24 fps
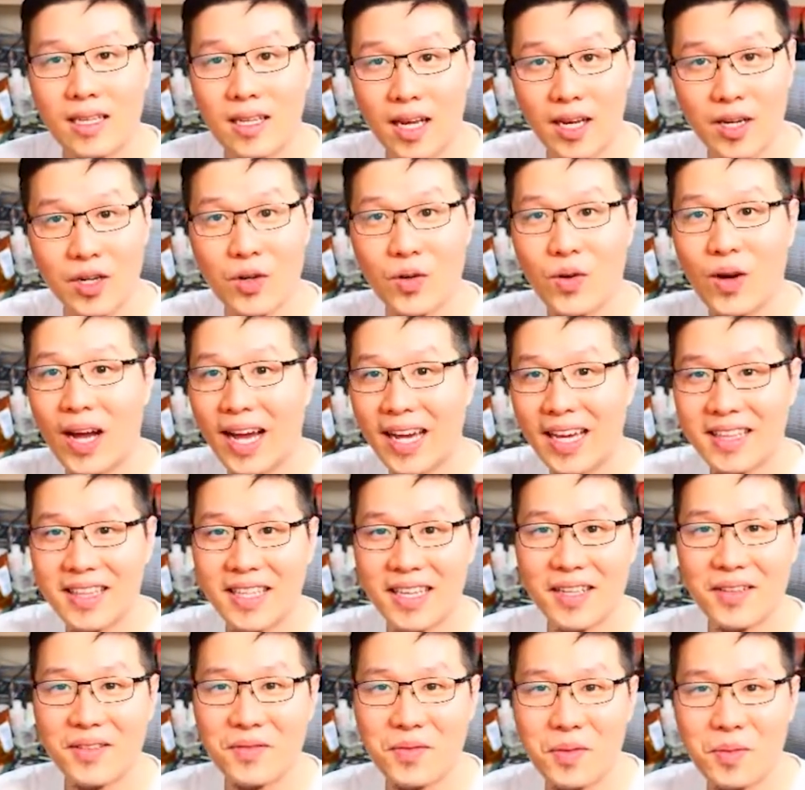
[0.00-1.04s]
I know I
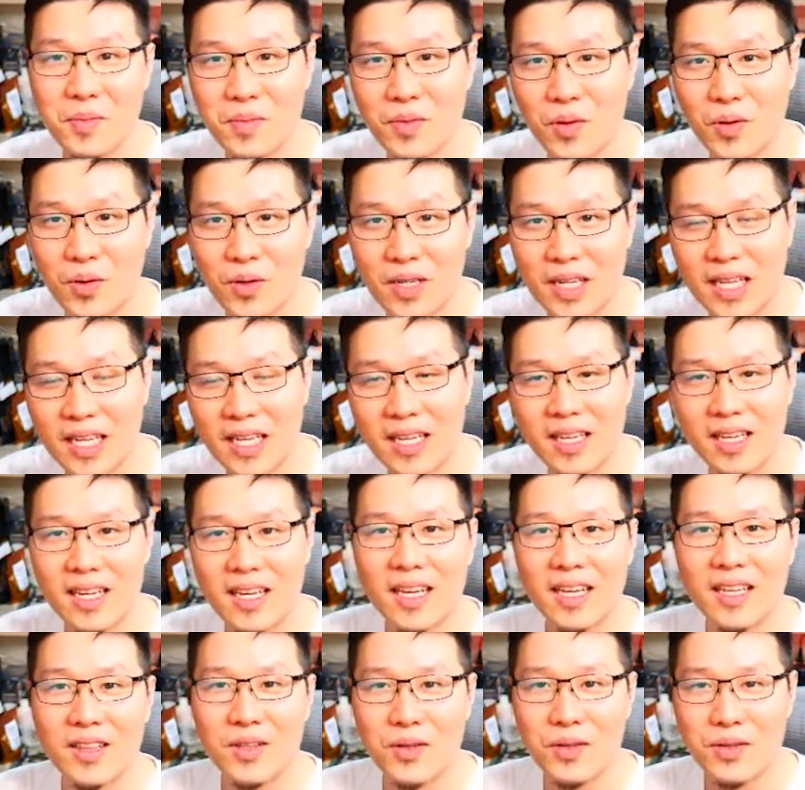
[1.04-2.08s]
did from Tony.
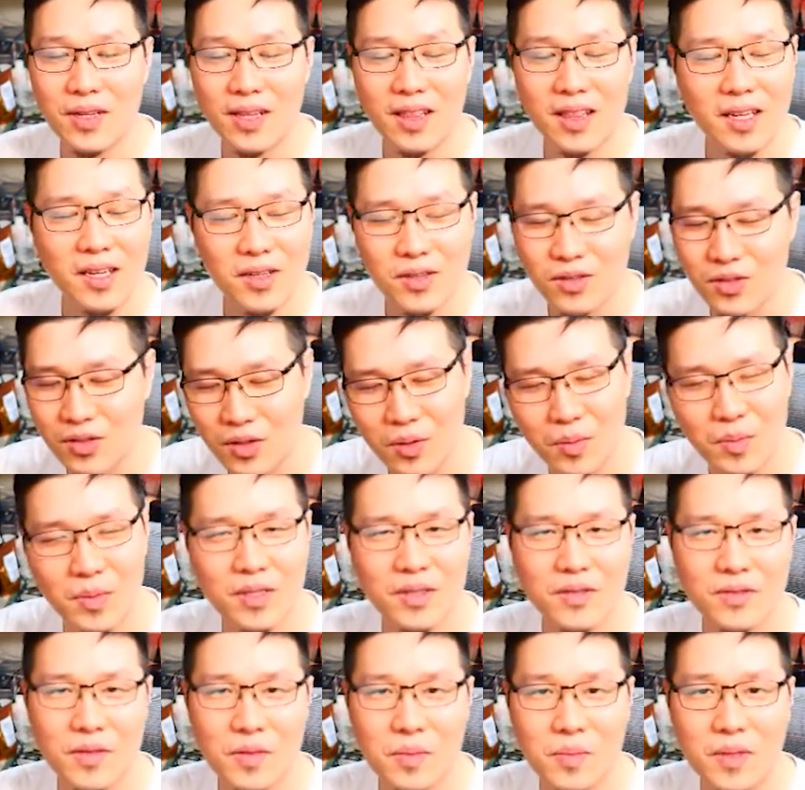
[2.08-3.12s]
Tony, thank you so
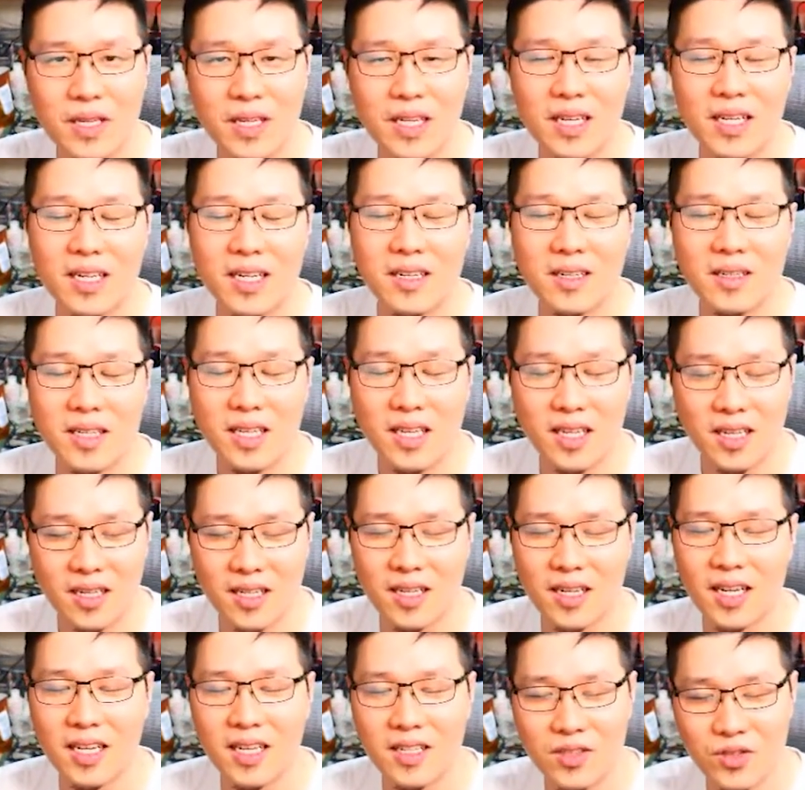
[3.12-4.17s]
much for being in
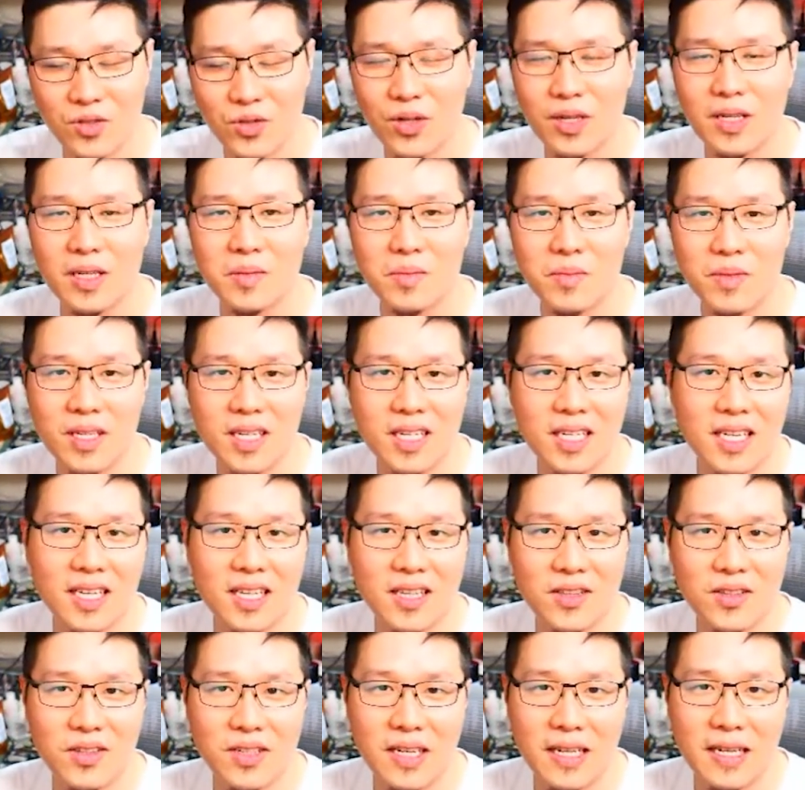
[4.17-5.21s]
here and joining me
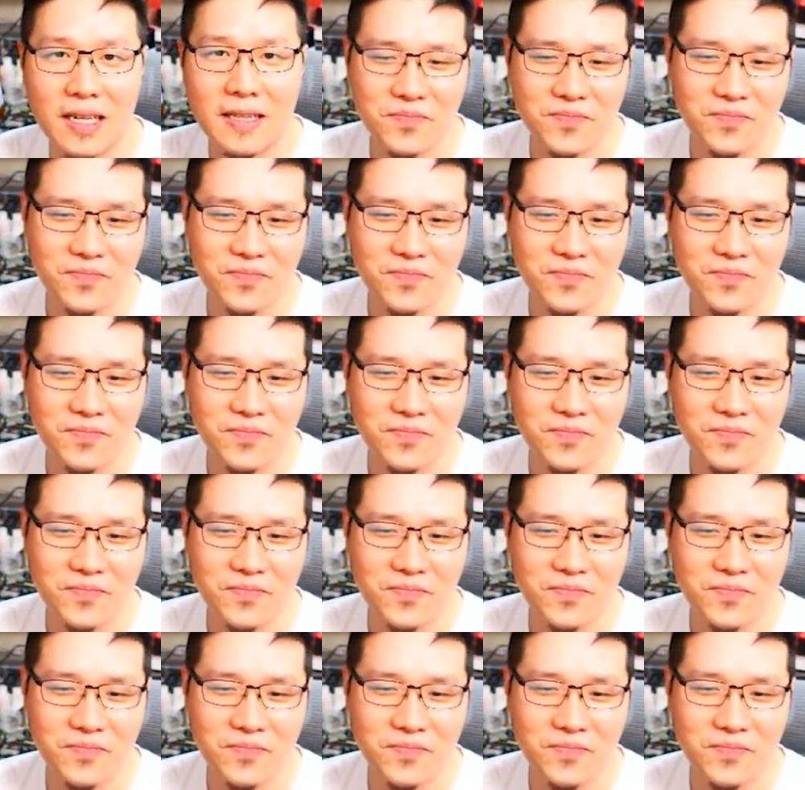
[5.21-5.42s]
again tonight.